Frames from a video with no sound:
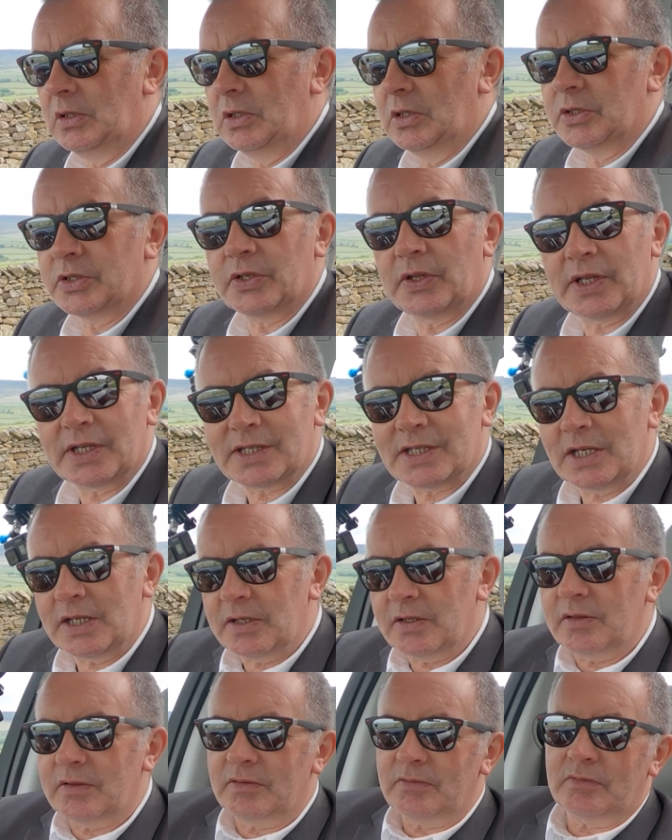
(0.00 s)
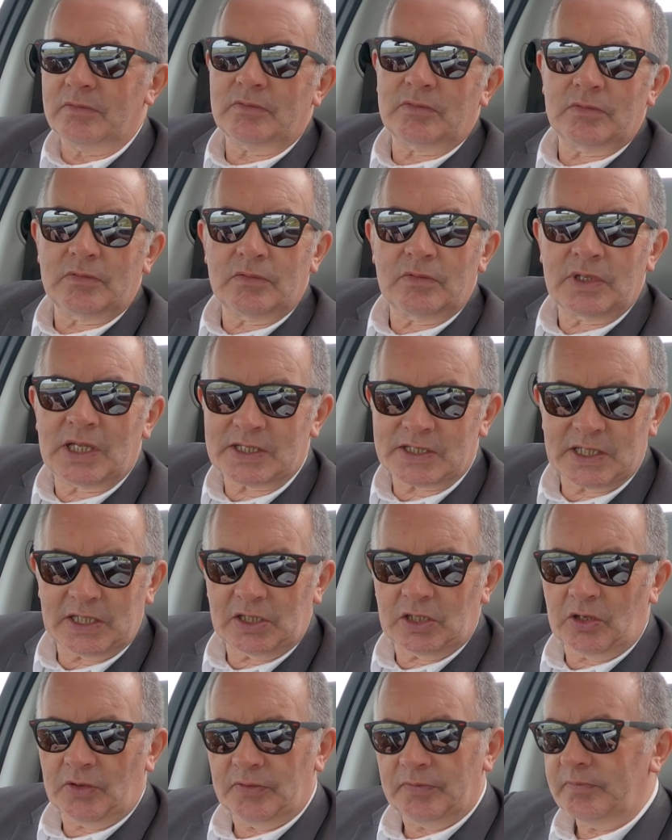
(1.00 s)
So that's it
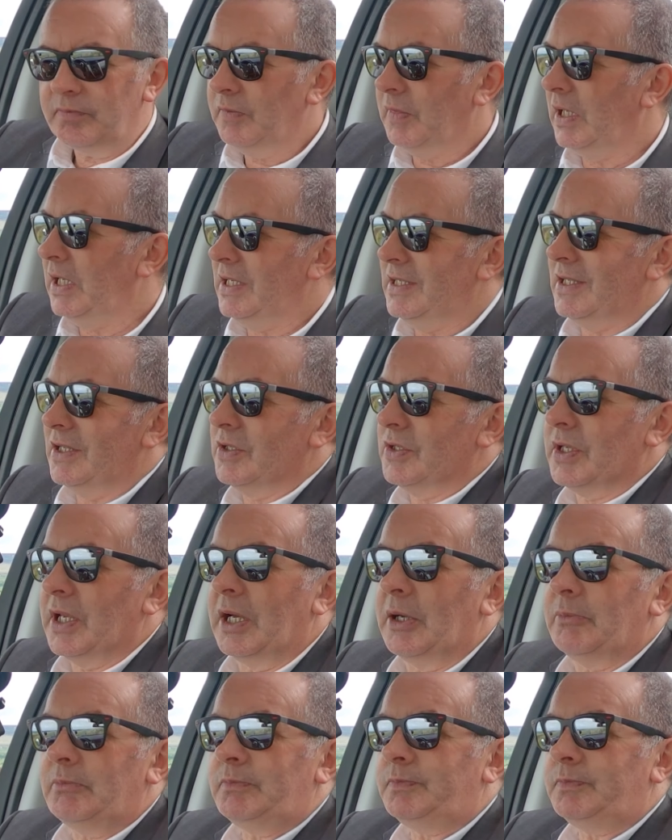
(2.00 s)
gone, easy as that.